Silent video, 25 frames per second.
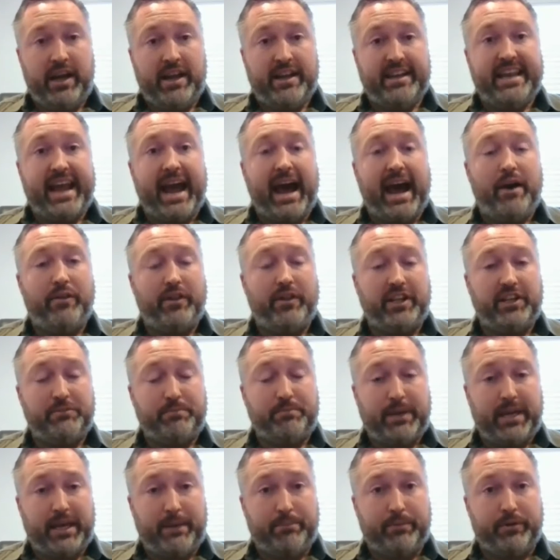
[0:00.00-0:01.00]
Now these
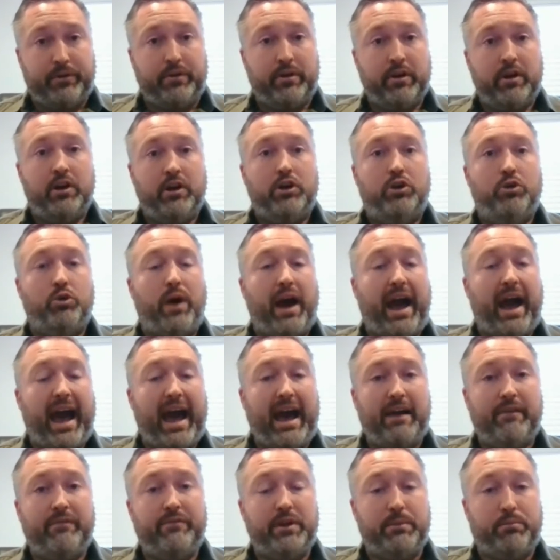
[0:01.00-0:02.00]
people who
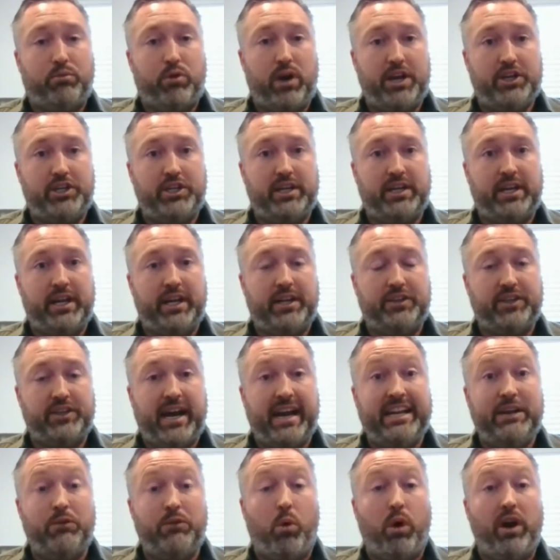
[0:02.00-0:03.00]
have depression and
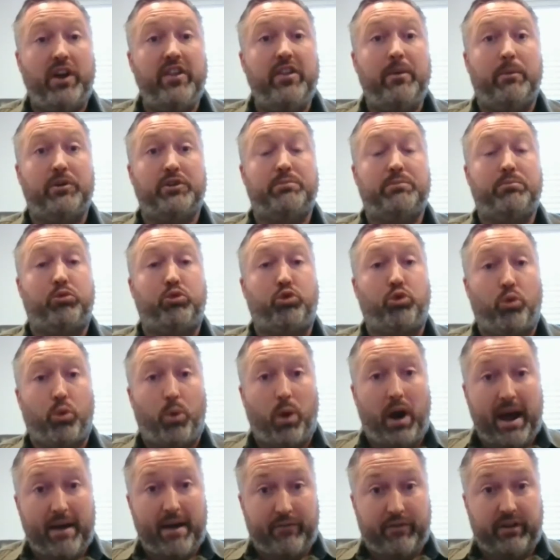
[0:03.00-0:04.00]
anxiety, one of the most
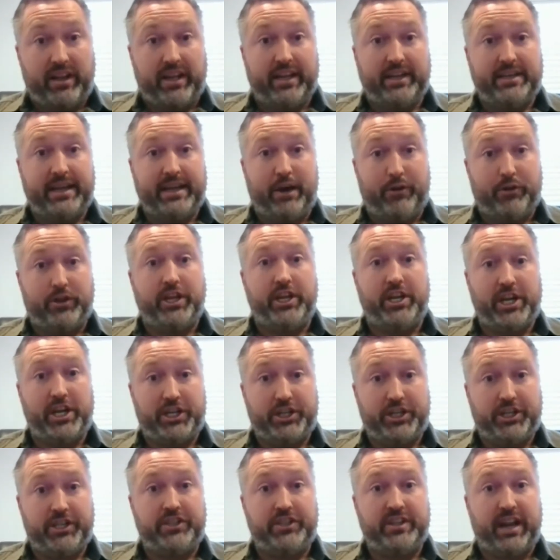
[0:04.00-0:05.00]
prevalent health
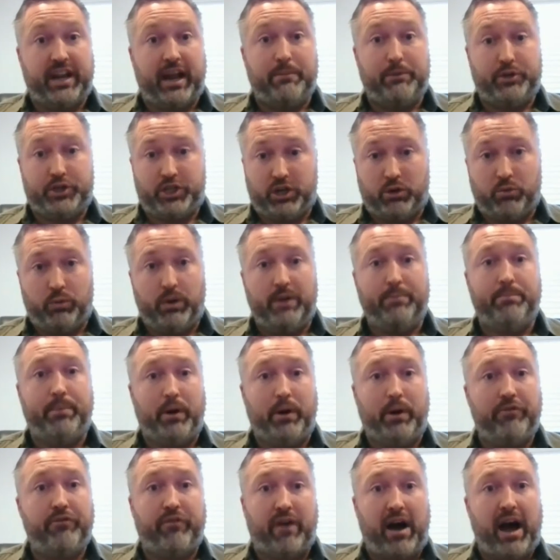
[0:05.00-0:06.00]
conditions that I'm sure we
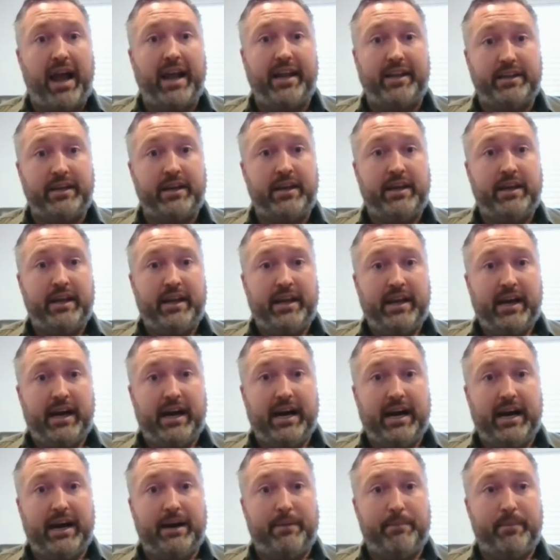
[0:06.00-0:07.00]
both find,
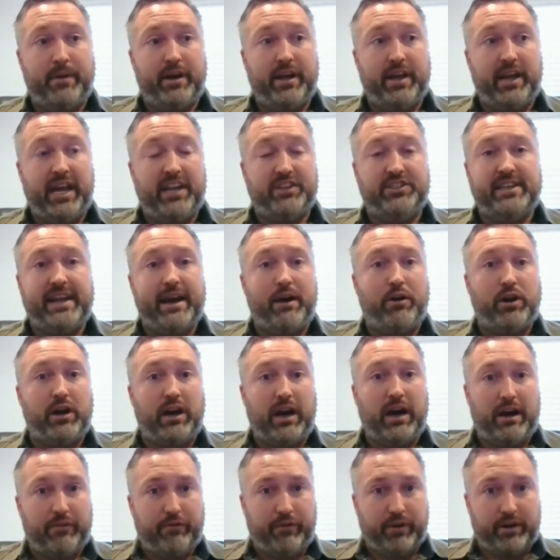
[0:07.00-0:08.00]
is now
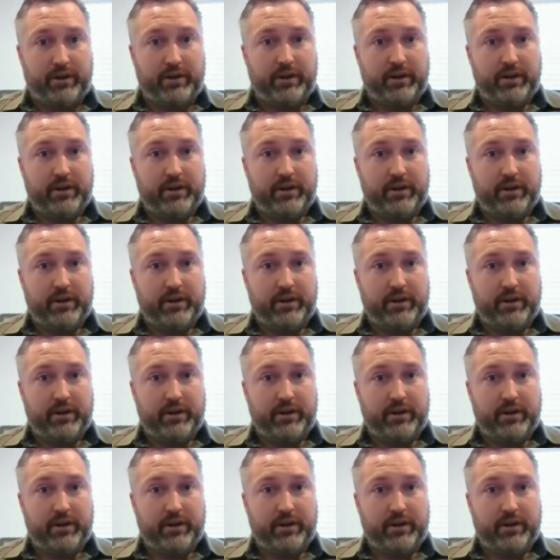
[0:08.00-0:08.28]
covered.